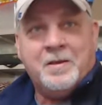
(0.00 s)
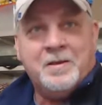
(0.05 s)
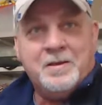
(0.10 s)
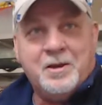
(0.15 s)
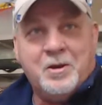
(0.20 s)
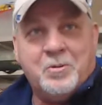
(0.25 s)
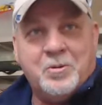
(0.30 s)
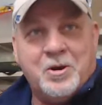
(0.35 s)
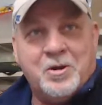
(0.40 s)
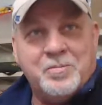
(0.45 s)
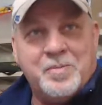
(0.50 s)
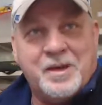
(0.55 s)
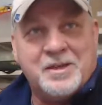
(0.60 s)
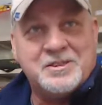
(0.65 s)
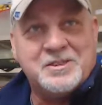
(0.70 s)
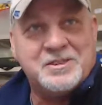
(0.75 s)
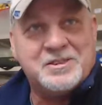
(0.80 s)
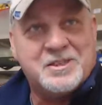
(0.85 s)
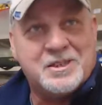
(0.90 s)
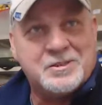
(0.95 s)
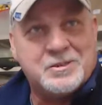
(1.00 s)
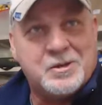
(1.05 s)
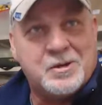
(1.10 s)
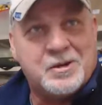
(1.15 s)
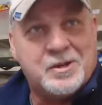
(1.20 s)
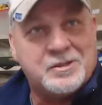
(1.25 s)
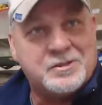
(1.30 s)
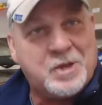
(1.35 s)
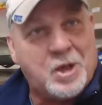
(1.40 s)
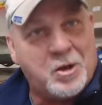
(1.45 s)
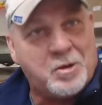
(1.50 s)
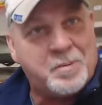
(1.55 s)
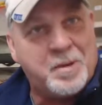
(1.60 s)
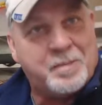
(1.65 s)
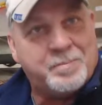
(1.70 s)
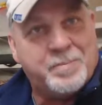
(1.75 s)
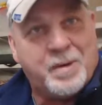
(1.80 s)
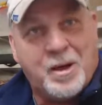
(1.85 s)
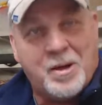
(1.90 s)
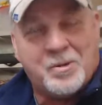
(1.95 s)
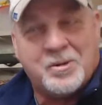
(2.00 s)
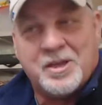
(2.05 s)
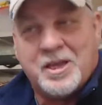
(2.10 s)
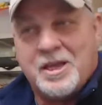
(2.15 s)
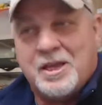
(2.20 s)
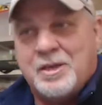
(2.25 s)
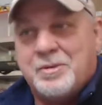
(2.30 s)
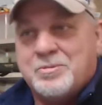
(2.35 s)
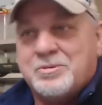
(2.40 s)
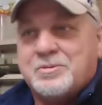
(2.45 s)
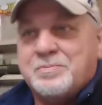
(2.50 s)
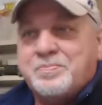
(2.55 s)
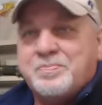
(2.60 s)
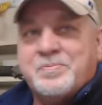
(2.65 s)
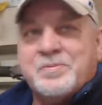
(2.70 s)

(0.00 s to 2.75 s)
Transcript: where everybody just gets there. They talk about ball games.